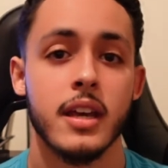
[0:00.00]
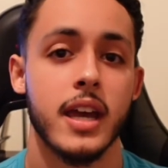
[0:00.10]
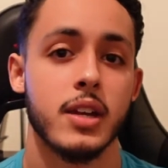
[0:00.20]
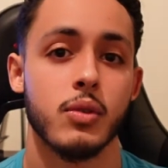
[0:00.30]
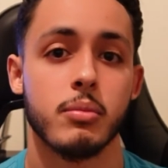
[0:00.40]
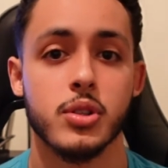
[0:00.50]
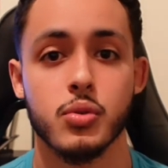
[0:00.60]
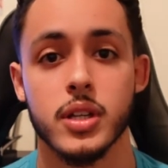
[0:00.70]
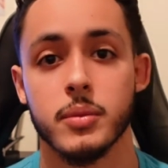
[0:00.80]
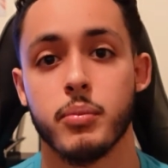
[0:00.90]
anywhere
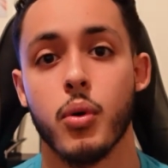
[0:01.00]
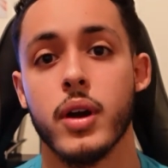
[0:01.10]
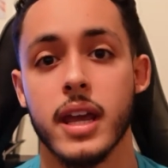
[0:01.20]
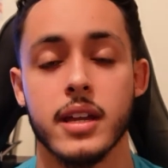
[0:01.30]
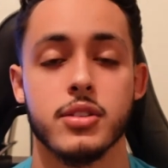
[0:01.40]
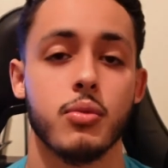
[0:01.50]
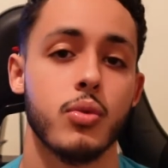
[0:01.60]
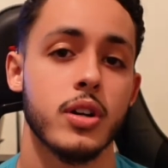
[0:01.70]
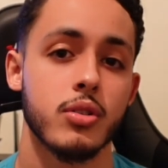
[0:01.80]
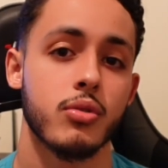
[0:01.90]
between 0.8 to
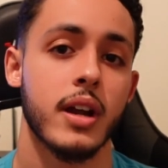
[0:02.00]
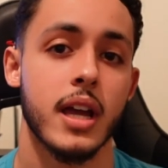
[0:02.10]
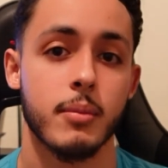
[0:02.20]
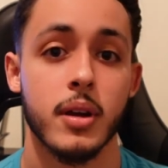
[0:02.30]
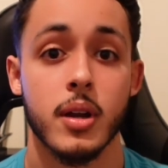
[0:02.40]
1 gram